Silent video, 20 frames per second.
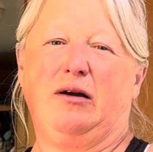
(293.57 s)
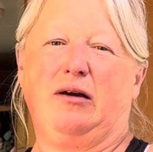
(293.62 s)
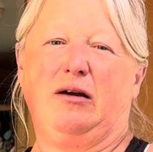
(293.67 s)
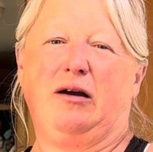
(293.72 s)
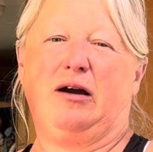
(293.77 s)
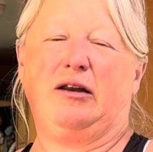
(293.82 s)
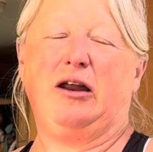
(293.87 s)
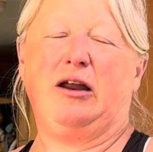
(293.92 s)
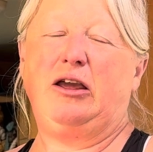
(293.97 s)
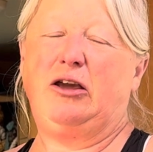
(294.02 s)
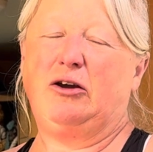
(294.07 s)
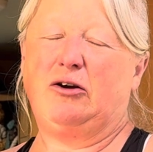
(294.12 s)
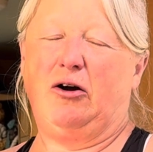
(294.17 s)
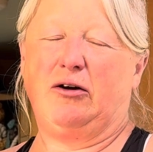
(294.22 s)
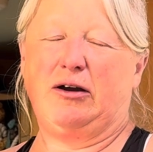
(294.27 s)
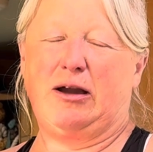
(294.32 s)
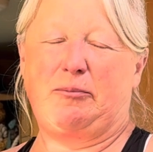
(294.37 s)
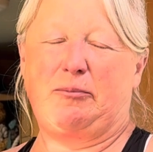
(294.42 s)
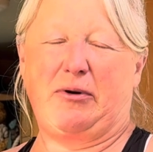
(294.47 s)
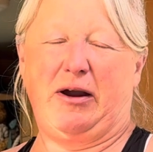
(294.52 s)
I know you can't
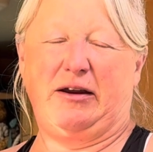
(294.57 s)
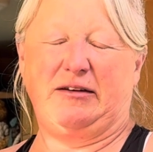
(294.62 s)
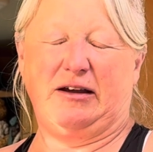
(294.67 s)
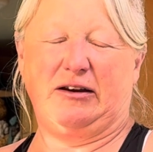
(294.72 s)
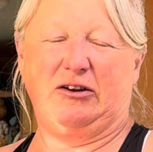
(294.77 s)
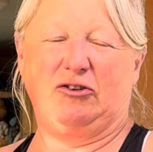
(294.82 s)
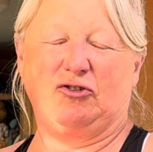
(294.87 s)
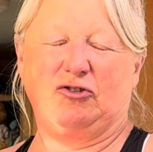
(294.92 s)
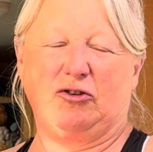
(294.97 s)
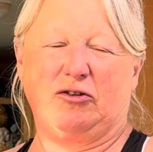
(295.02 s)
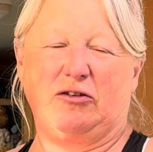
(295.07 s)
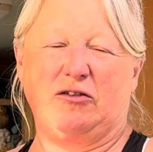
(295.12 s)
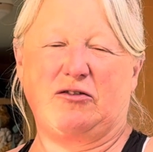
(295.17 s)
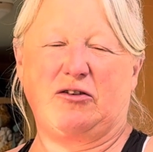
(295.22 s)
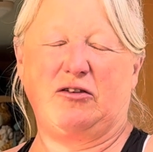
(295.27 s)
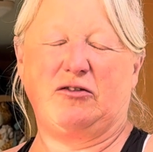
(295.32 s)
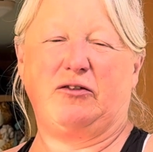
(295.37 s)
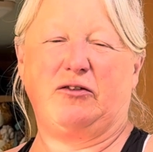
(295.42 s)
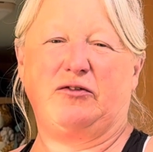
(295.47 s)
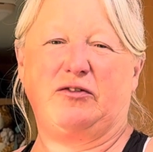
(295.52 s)
get breakdown insurance
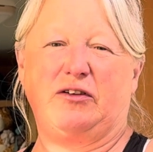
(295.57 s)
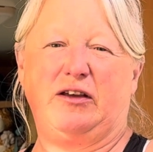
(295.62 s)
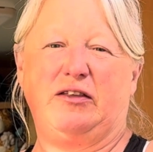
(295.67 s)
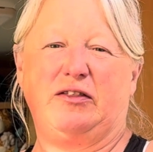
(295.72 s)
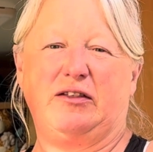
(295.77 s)
because obviously